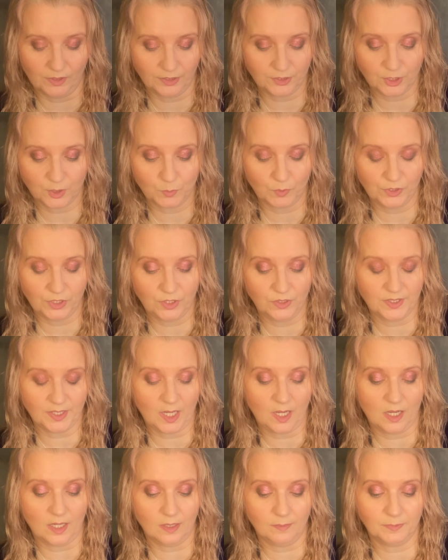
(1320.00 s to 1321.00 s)
I just want to use it
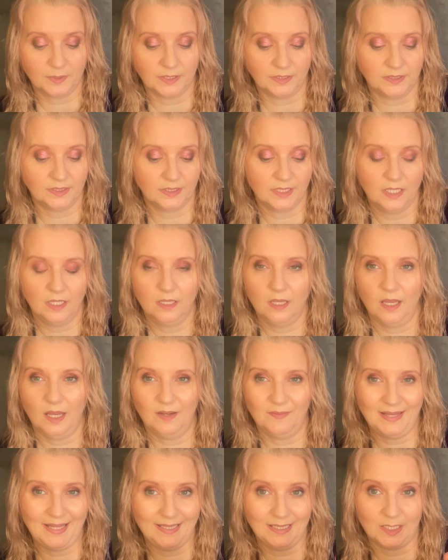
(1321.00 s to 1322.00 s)
up because
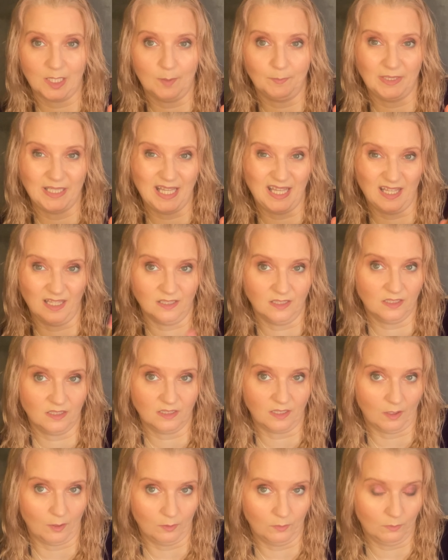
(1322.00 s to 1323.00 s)
I've had it a couple of years,
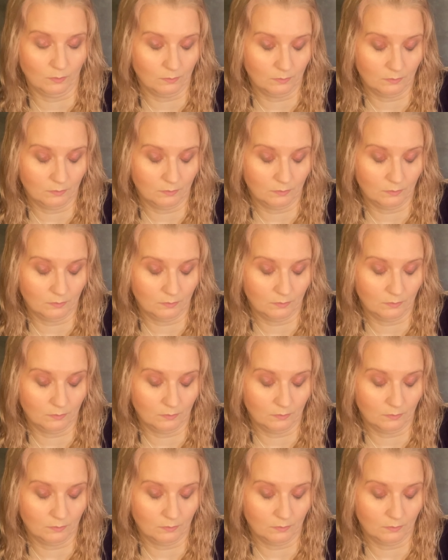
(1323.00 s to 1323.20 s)
so.